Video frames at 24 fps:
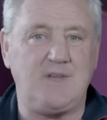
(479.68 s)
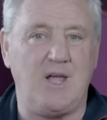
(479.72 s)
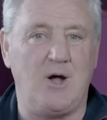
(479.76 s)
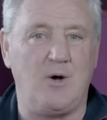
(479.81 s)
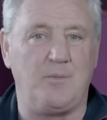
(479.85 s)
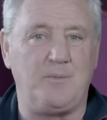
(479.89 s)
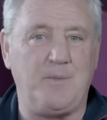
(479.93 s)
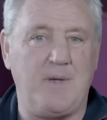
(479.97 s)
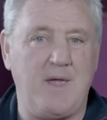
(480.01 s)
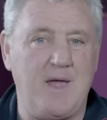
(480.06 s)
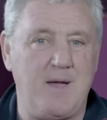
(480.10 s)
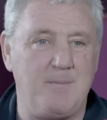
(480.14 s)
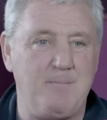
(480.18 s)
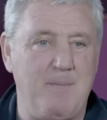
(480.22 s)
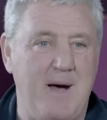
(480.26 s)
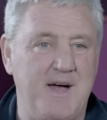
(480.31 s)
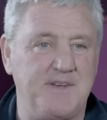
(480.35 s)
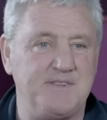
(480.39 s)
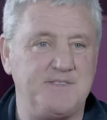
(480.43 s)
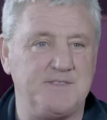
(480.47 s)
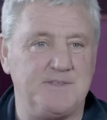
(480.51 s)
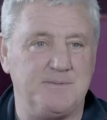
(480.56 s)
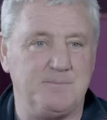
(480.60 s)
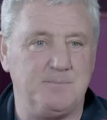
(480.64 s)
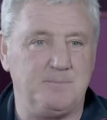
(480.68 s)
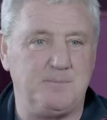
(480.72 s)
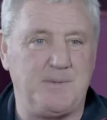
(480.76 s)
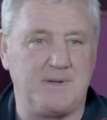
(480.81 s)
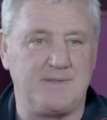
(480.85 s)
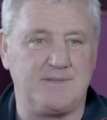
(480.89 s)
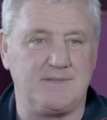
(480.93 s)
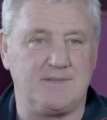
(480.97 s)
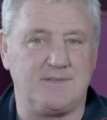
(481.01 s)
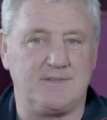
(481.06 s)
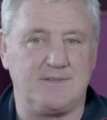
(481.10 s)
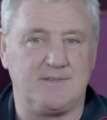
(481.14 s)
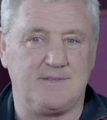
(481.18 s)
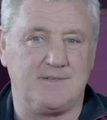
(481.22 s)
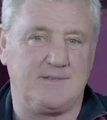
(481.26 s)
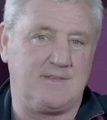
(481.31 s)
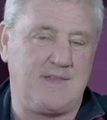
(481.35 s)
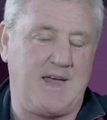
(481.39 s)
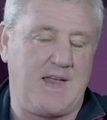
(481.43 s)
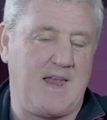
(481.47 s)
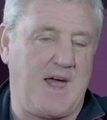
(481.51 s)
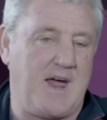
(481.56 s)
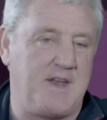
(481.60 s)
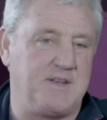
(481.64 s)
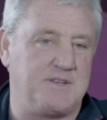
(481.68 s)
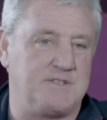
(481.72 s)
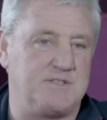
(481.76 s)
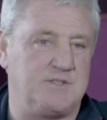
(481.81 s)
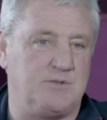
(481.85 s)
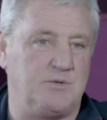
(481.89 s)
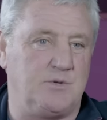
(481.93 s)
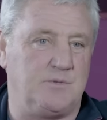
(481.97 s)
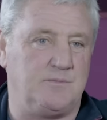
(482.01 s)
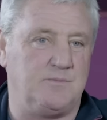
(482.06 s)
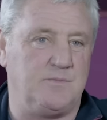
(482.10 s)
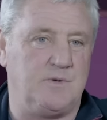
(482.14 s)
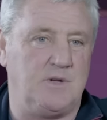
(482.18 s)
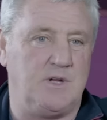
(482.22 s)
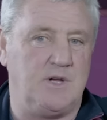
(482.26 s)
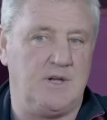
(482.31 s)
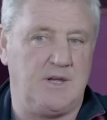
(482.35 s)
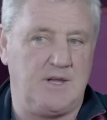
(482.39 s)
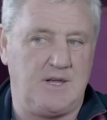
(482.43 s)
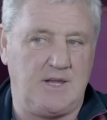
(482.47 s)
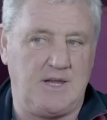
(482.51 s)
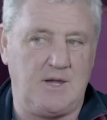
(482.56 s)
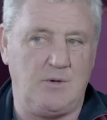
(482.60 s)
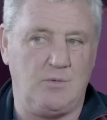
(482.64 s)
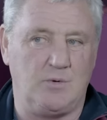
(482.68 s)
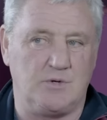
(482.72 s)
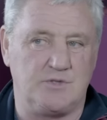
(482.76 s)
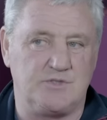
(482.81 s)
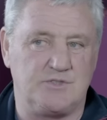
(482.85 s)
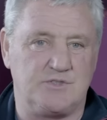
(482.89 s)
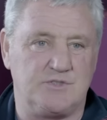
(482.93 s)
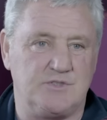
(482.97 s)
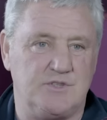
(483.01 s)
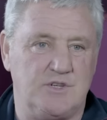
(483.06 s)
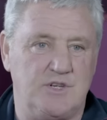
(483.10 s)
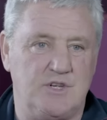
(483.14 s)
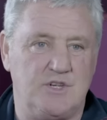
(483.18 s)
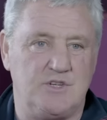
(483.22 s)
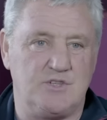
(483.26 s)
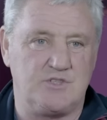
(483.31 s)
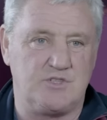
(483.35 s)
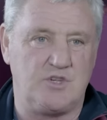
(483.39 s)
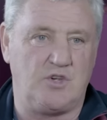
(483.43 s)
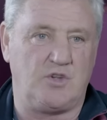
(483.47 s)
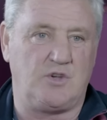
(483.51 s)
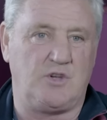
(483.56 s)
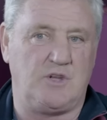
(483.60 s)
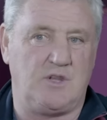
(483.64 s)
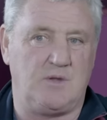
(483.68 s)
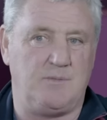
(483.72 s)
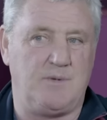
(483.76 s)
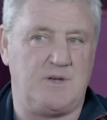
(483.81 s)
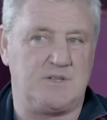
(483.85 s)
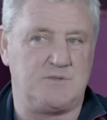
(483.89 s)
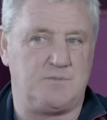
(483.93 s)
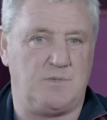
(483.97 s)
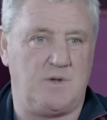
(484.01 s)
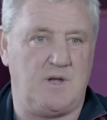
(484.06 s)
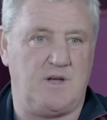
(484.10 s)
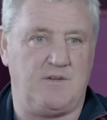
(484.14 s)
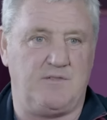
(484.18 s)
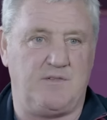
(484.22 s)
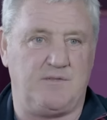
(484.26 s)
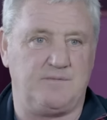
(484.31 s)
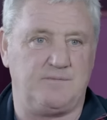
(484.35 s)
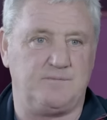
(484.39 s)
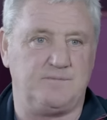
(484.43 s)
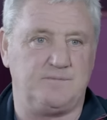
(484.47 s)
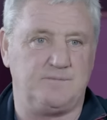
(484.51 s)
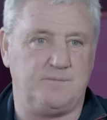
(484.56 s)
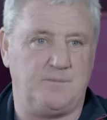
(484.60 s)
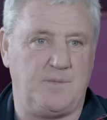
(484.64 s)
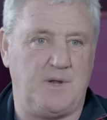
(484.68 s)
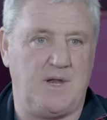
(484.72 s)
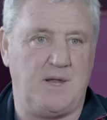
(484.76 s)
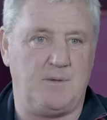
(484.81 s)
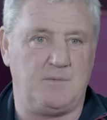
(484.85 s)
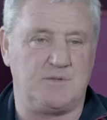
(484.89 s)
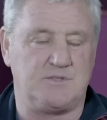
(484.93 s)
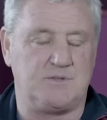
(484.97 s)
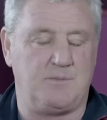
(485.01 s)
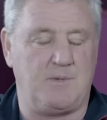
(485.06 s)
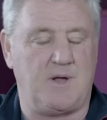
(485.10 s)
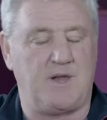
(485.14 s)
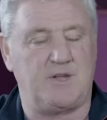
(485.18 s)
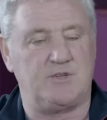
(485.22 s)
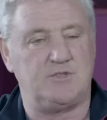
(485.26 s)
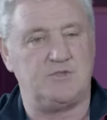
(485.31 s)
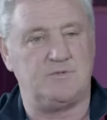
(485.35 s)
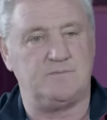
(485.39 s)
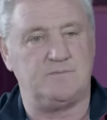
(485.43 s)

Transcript: up here mad, but that added to him. He was certainly the best way I've been able to manage.